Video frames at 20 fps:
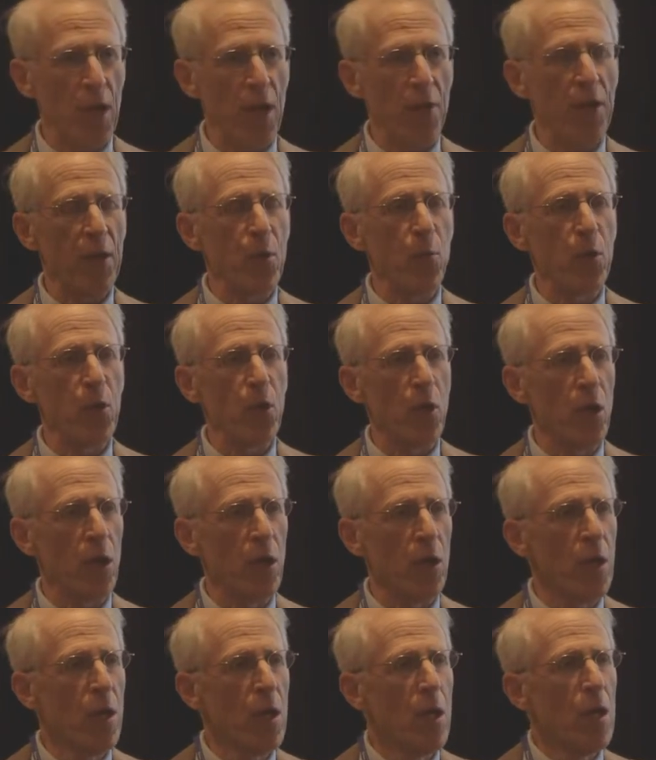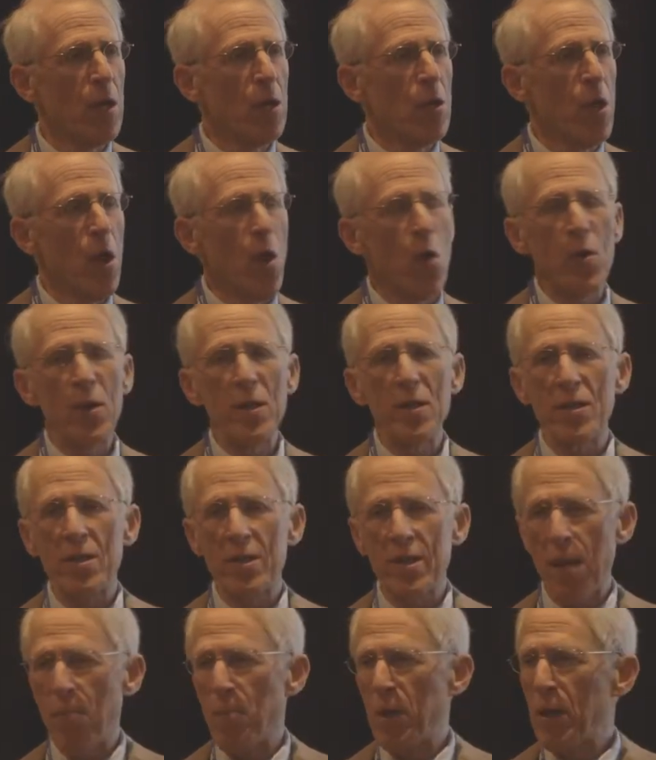I think we all know his
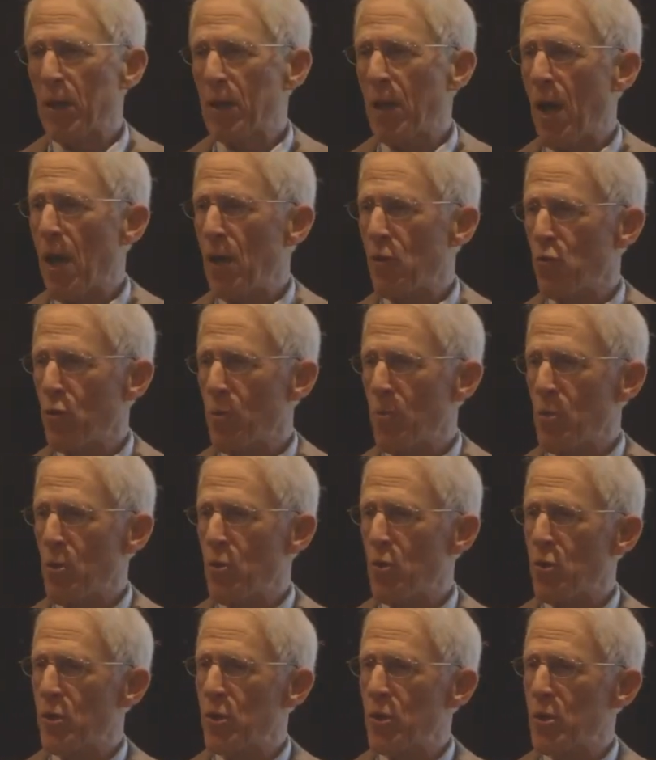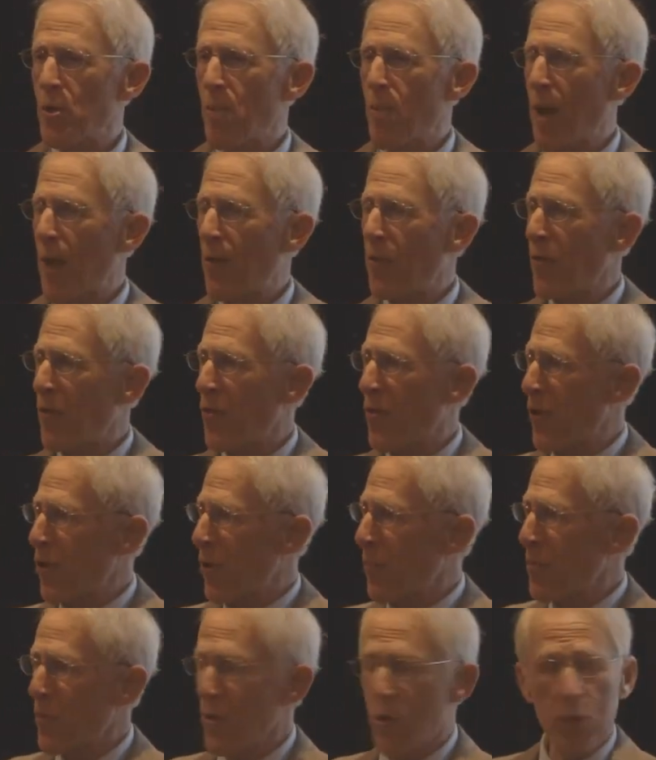seminal contributions about the
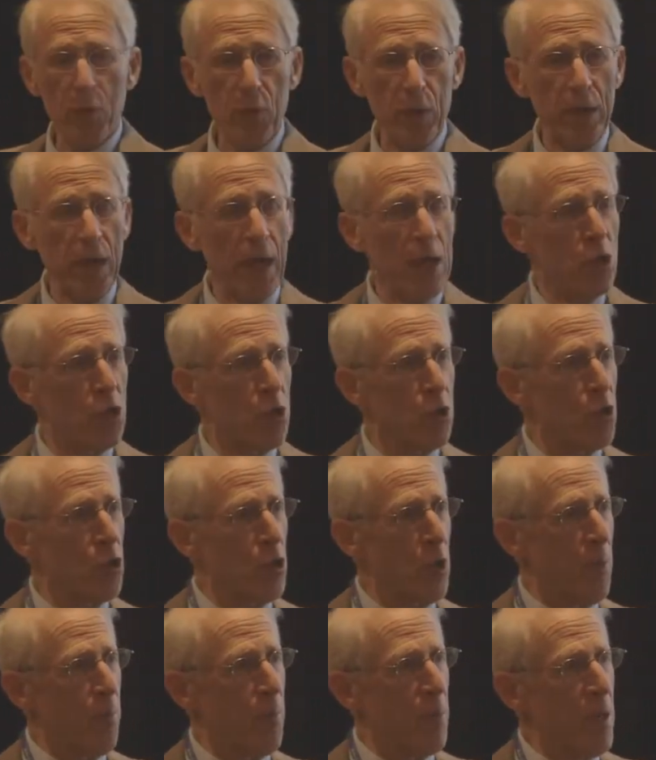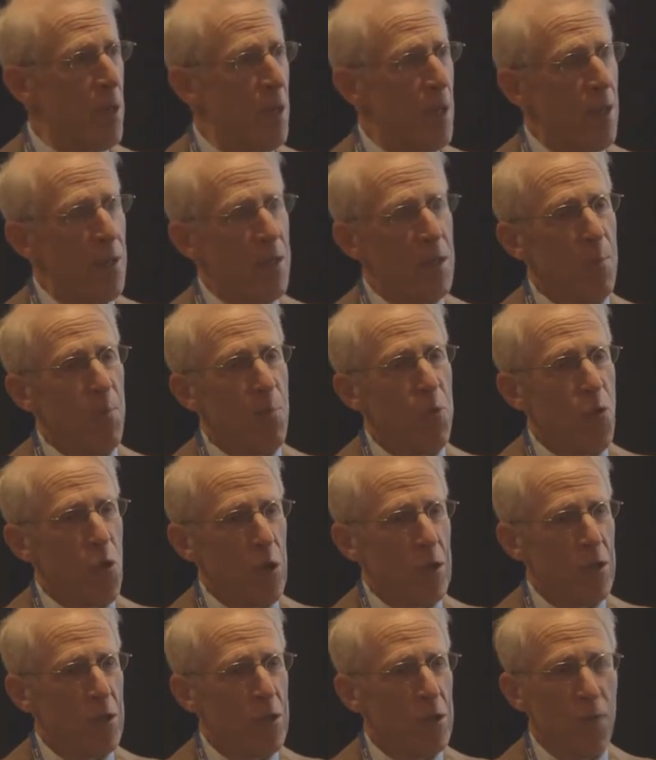therapeutic relationship, the
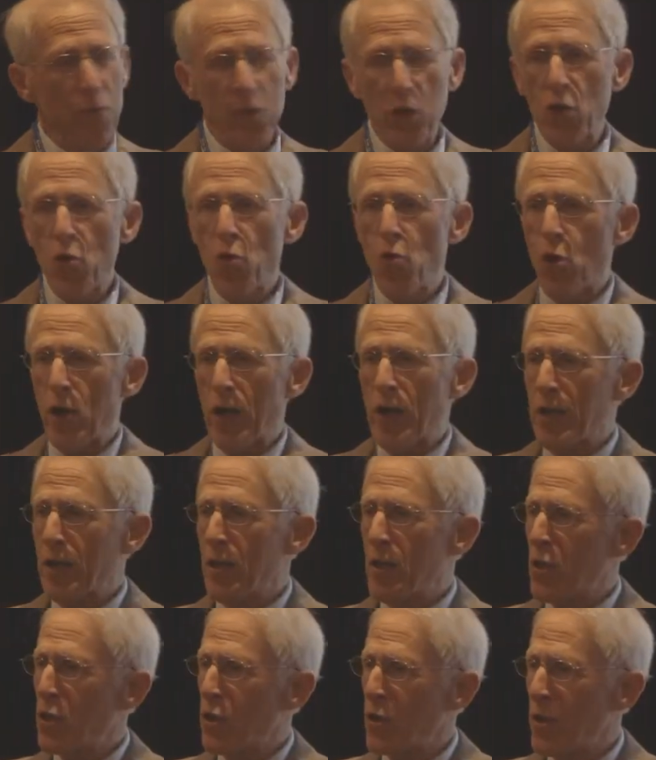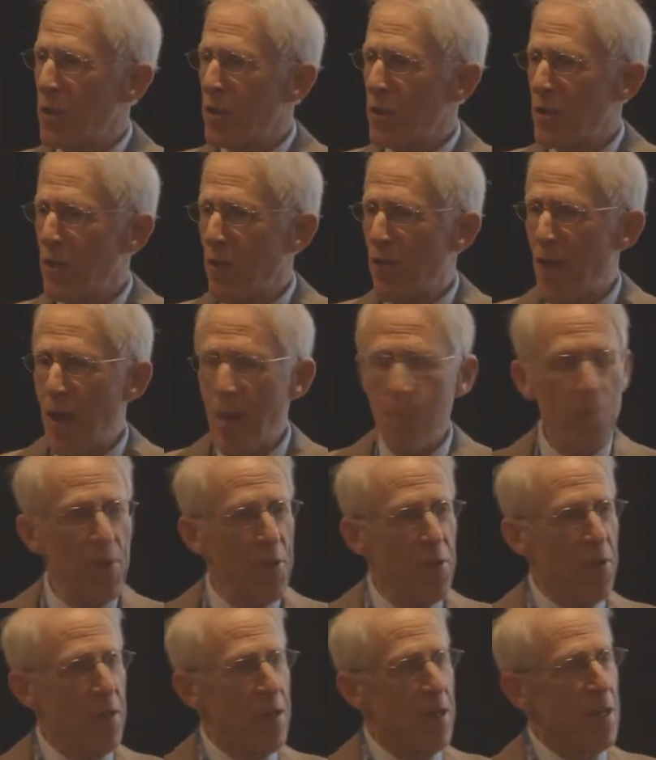importance of the core conditions of
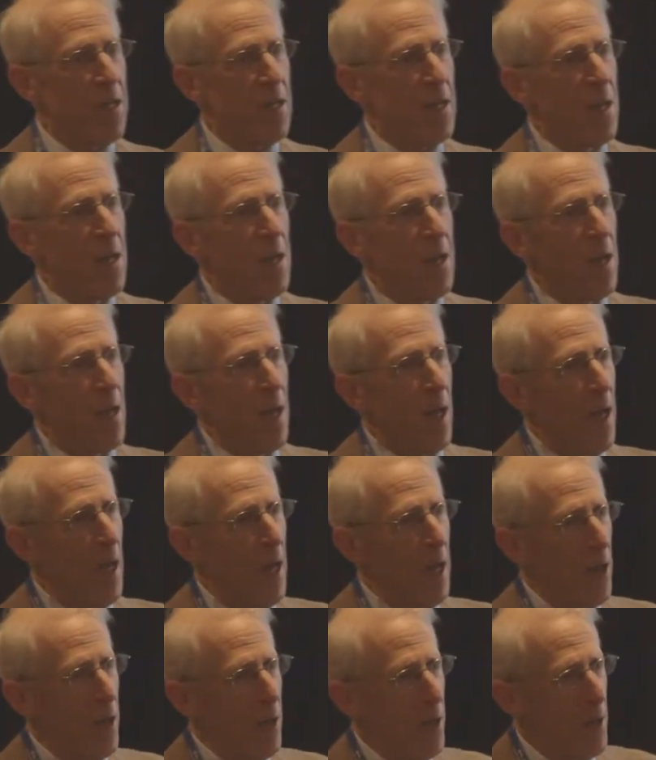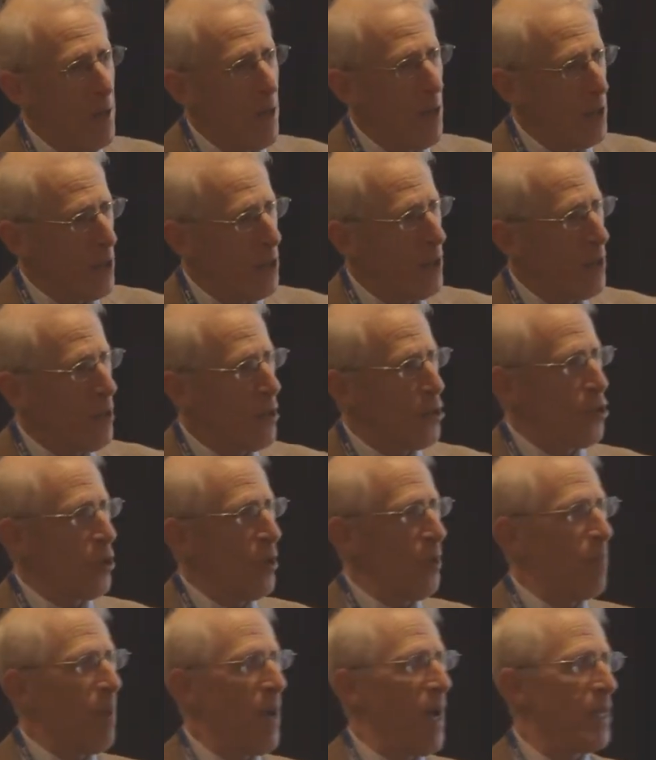empathy and
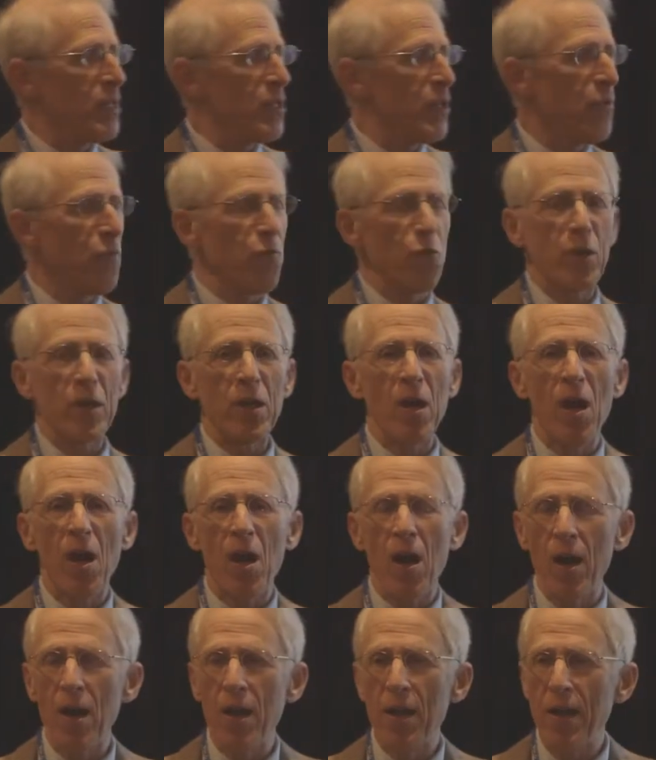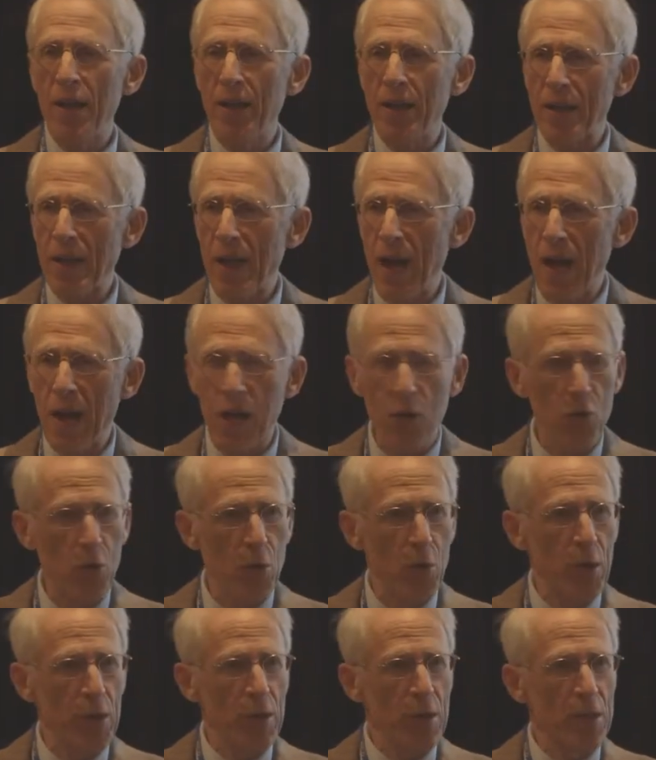unconditional positive regard and
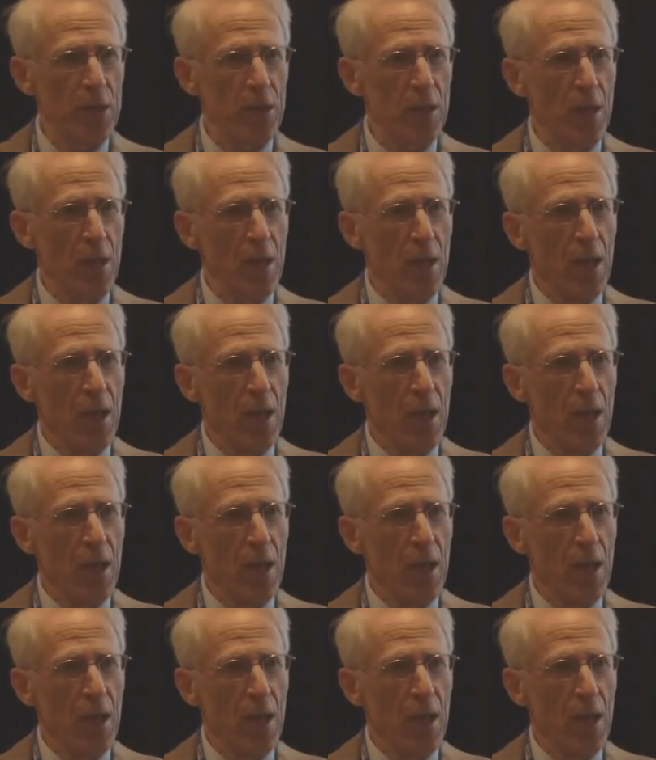congruence,